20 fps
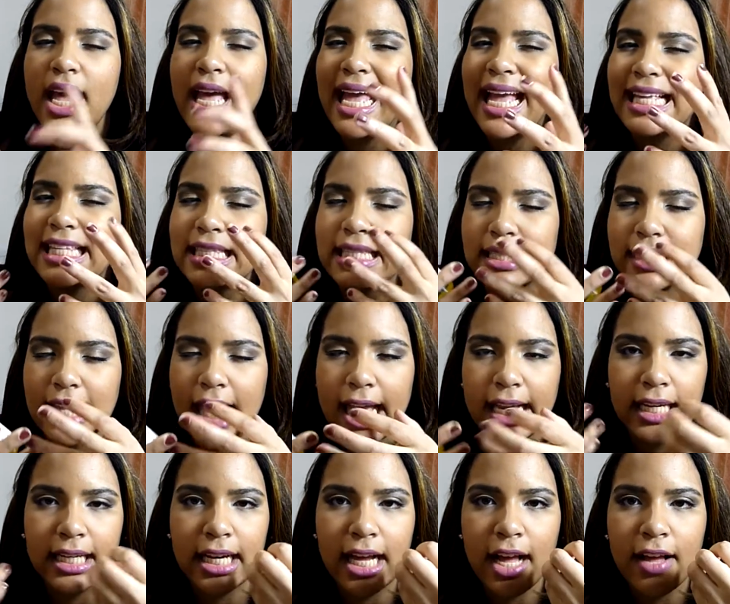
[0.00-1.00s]
It's
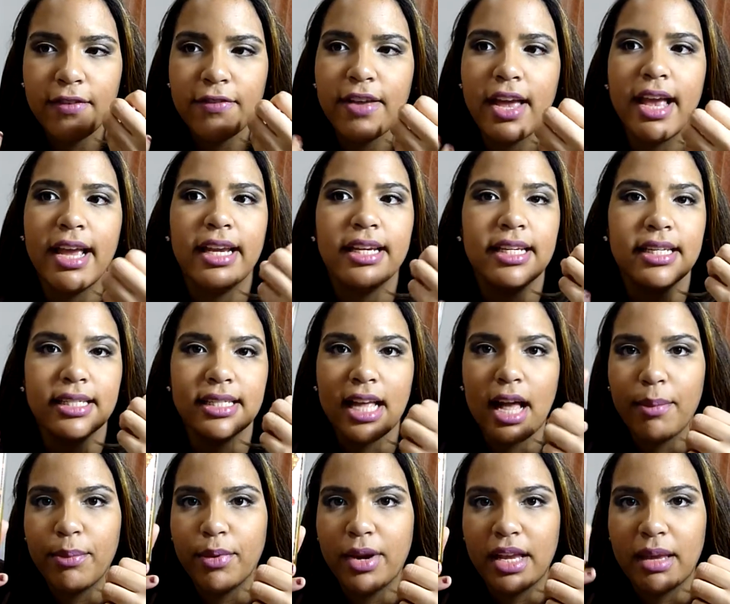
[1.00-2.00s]
light enough and it does
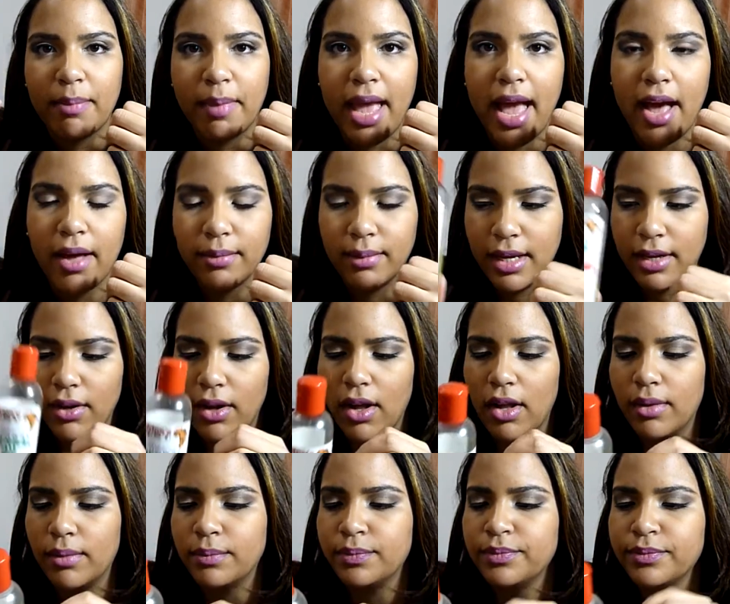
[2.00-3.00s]
not break me out at
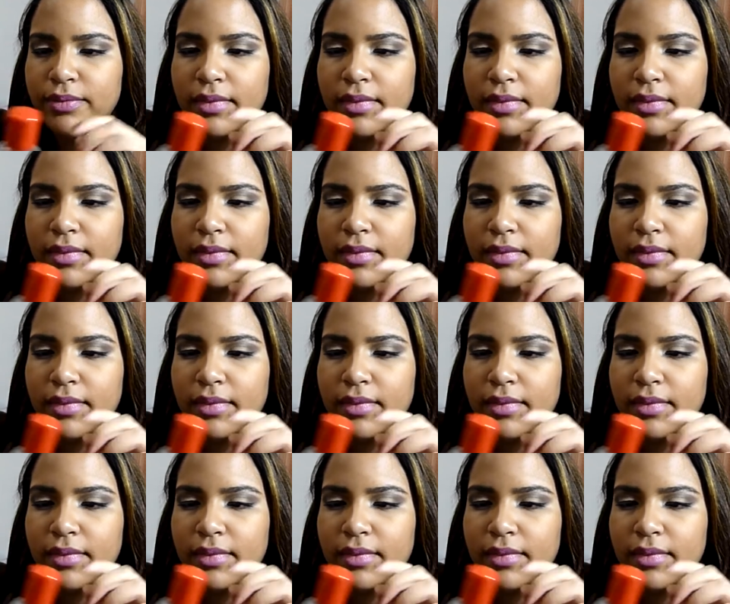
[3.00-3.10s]
all.